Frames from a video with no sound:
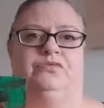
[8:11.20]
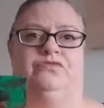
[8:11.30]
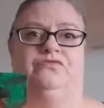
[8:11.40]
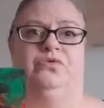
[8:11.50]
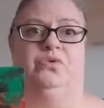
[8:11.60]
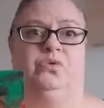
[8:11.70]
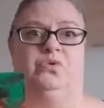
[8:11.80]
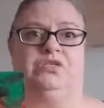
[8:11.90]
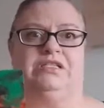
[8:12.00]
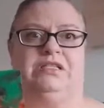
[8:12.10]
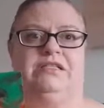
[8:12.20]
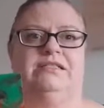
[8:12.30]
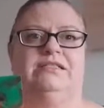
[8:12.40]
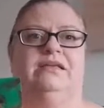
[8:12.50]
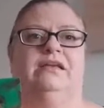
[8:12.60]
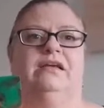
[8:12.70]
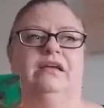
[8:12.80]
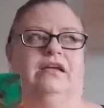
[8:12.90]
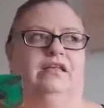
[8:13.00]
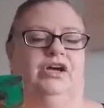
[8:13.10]
for horses,
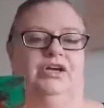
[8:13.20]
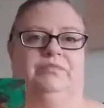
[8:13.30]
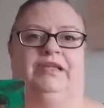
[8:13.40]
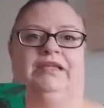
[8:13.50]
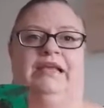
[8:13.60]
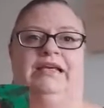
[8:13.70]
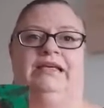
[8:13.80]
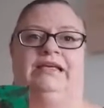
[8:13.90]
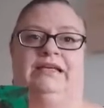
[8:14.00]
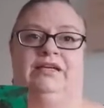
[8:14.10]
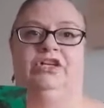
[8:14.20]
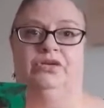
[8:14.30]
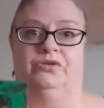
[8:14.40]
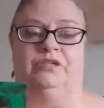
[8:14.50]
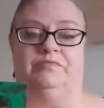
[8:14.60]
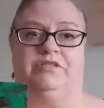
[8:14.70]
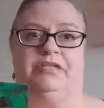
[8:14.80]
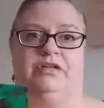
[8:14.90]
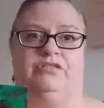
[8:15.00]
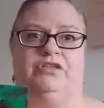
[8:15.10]
in the hope that they can cure
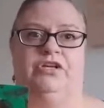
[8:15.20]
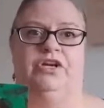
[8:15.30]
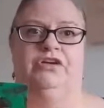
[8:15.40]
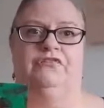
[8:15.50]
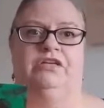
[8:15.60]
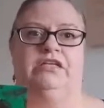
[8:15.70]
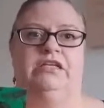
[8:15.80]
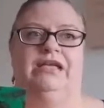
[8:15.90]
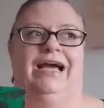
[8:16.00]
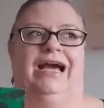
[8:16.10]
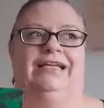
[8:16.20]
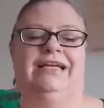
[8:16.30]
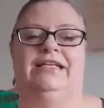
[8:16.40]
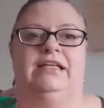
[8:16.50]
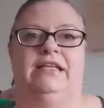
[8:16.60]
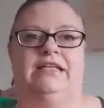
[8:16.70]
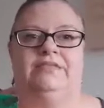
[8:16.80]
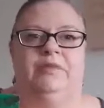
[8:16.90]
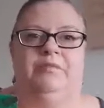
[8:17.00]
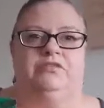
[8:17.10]
themselves of COVID, and yet there's
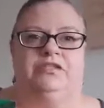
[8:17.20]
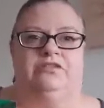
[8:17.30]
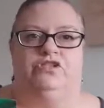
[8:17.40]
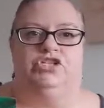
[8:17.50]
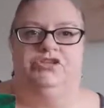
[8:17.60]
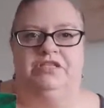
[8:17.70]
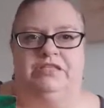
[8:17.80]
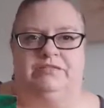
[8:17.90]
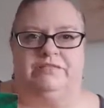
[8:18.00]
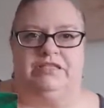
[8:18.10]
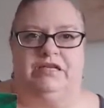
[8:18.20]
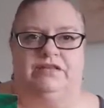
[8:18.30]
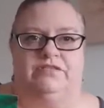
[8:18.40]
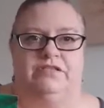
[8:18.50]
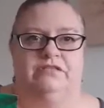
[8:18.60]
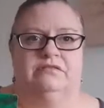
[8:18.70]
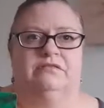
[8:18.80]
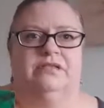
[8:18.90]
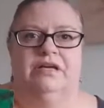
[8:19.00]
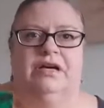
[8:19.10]
people still shooting themselves.
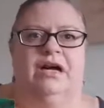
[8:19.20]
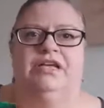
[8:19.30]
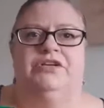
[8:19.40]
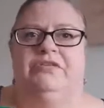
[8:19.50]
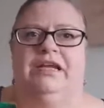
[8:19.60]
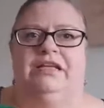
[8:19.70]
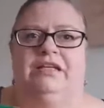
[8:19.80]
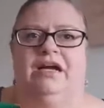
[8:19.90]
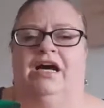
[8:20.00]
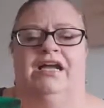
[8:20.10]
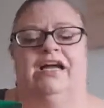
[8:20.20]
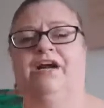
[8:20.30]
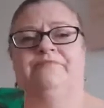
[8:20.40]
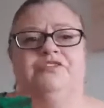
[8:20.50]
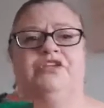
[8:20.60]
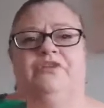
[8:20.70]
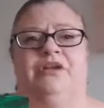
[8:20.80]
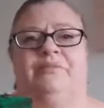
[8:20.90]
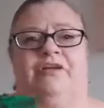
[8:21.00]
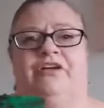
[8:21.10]
I'm sorry,
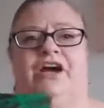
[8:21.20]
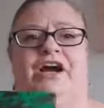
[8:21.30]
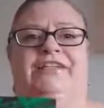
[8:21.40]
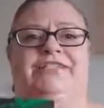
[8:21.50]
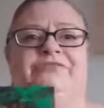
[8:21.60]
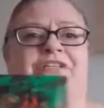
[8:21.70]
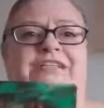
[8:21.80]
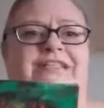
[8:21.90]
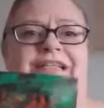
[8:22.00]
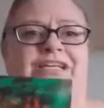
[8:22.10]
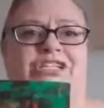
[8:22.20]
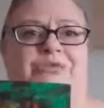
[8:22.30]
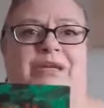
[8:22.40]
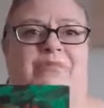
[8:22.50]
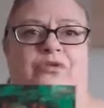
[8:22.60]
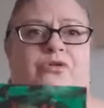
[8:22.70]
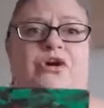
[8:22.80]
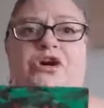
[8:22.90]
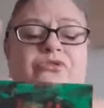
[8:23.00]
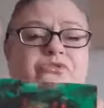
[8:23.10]
America, I don't understand you anymore.
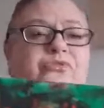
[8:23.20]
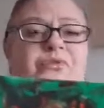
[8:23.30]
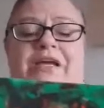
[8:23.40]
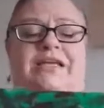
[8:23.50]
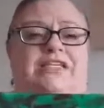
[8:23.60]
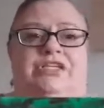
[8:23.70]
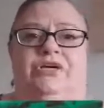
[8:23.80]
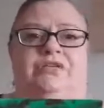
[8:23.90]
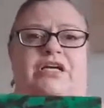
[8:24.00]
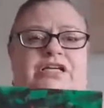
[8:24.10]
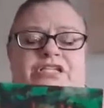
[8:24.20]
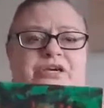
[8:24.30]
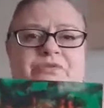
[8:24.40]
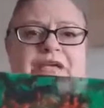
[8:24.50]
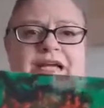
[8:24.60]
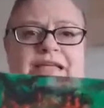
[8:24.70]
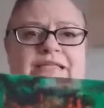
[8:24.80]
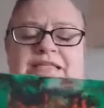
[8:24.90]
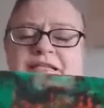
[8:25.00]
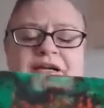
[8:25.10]
Really don't. I don't get
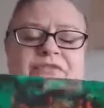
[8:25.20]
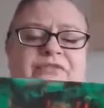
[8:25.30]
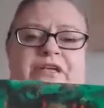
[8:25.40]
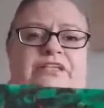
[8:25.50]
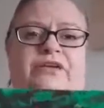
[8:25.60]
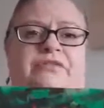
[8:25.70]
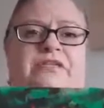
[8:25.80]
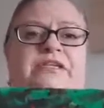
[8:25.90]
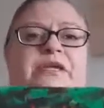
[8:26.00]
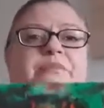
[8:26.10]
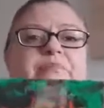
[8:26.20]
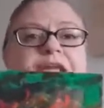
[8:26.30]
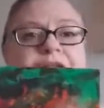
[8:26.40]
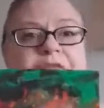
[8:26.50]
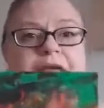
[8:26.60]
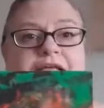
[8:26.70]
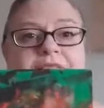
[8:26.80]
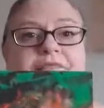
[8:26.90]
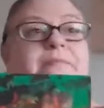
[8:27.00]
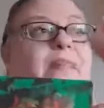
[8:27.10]
it. I really don't. But anyway,
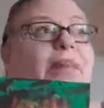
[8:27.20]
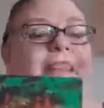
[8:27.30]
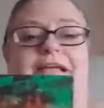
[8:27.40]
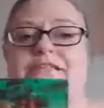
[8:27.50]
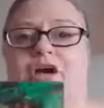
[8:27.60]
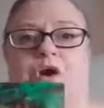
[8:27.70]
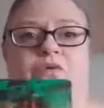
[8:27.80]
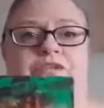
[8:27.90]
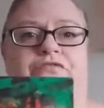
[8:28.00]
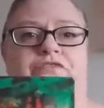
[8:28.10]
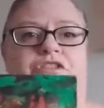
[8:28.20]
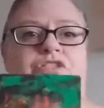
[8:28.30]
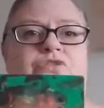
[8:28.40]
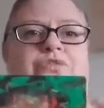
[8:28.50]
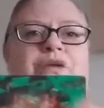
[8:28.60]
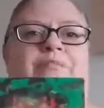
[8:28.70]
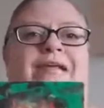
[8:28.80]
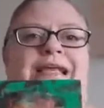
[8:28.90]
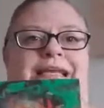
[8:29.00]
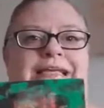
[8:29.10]
that's a whole different story. But
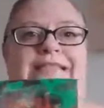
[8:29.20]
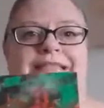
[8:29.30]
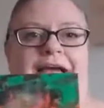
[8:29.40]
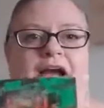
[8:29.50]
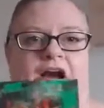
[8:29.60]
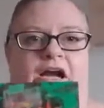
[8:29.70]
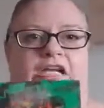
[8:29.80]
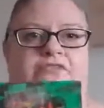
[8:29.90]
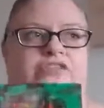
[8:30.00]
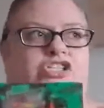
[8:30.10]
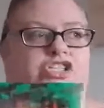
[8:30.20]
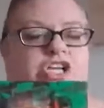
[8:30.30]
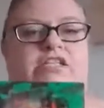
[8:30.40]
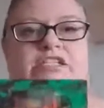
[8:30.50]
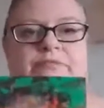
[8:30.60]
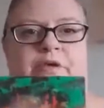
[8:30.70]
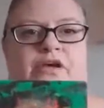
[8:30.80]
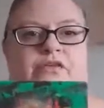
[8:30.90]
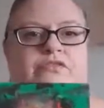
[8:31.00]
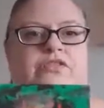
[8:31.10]
it is that kind of a
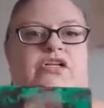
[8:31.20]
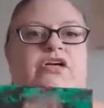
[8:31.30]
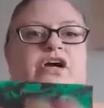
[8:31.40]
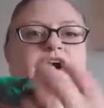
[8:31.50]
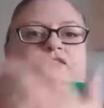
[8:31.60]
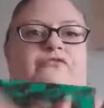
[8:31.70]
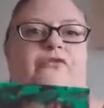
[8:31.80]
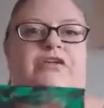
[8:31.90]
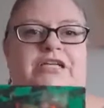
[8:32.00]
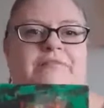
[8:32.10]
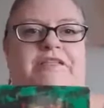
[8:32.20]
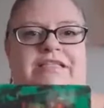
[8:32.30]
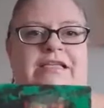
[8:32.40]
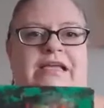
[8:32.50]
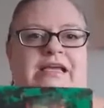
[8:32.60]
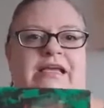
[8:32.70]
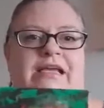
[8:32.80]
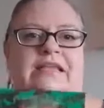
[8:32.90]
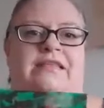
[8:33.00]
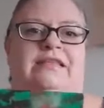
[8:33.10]
juxtapose of what I'm seeing
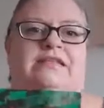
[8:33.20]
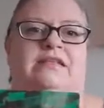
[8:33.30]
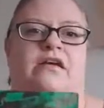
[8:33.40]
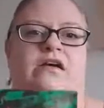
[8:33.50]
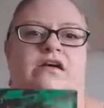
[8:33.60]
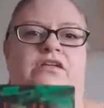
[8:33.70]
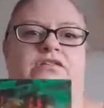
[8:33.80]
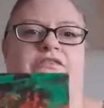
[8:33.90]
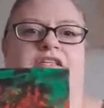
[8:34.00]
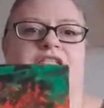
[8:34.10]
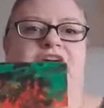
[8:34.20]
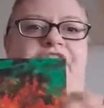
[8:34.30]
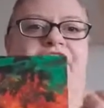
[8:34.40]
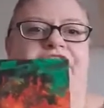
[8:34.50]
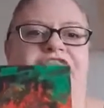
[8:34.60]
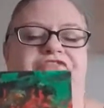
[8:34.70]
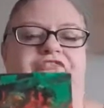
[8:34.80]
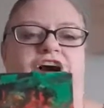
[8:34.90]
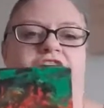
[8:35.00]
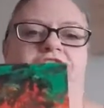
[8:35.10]
in this card, of this
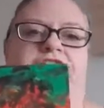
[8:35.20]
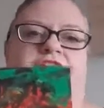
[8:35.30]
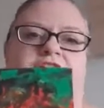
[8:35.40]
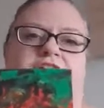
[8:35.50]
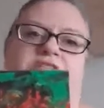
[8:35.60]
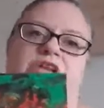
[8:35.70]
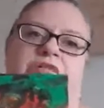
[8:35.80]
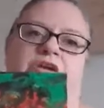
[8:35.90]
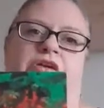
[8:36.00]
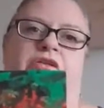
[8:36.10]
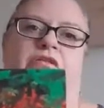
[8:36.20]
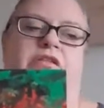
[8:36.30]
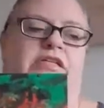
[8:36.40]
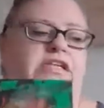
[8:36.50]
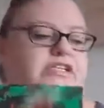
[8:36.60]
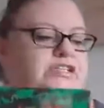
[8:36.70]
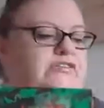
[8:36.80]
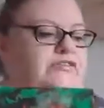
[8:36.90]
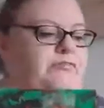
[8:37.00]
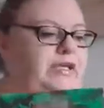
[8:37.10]
fieriness going on. So
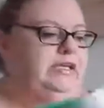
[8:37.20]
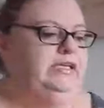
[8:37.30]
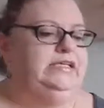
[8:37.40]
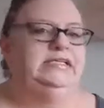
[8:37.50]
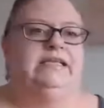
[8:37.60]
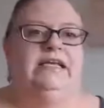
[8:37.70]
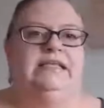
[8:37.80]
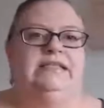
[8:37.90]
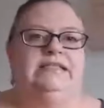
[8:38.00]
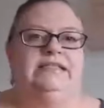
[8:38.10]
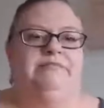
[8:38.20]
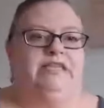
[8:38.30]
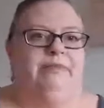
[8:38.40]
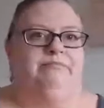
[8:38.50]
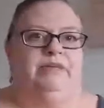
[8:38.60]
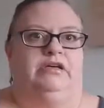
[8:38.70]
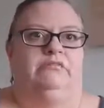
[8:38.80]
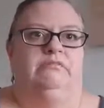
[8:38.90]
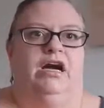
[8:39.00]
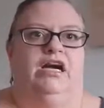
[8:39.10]
for me in September,
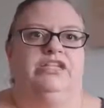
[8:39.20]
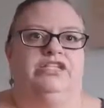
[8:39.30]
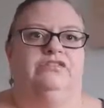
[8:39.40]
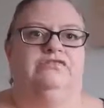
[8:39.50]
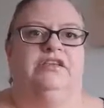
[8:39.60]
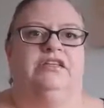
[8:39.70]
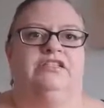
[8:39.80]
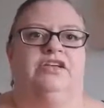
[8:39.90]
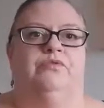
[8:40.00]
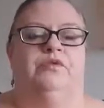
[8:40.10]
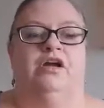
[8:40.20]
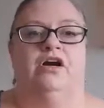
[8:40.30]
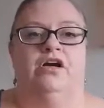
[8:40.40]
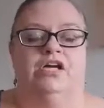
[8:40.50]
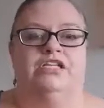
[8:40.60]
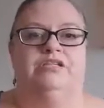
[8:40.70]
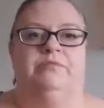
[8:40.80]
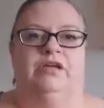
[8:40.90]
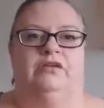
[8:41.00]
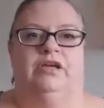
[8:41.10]
I do feel as though we are going to be
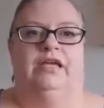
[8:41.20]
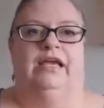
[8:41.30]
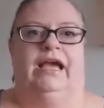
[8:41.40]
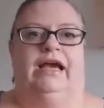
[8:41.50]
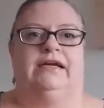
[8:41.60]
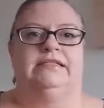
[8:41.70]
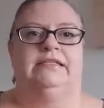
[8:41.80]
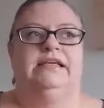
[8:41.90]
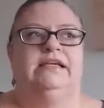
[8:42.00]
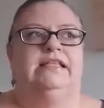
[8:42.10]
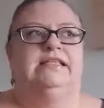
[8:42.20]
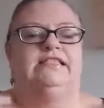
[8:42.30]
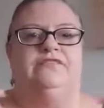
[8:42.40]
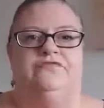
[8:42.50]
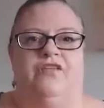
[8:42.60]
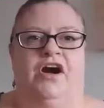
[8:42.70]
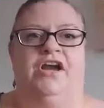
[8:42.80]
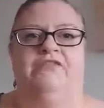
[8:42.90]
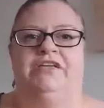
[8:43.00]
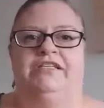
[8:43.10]
looking at this
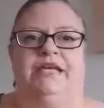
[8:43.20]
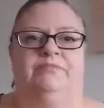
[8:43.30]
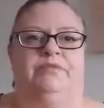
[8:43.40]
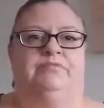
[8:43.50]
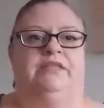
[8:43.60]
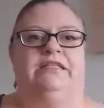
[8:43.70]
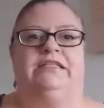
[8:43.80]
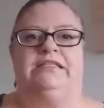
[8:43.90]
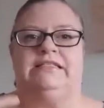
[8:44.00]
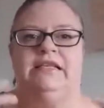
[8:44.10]
fiery temperament, this